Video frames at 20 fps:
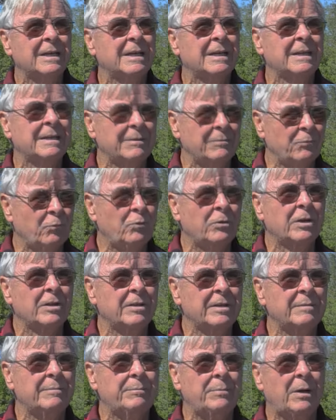And one of
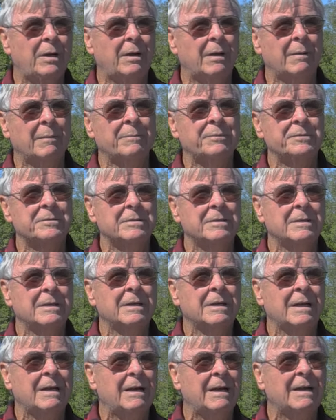them Bobs,
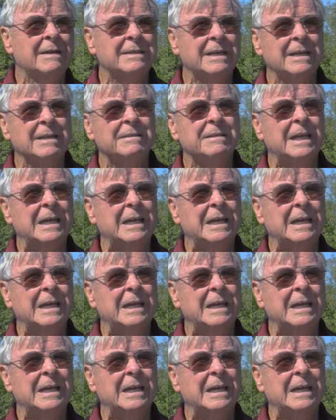I can't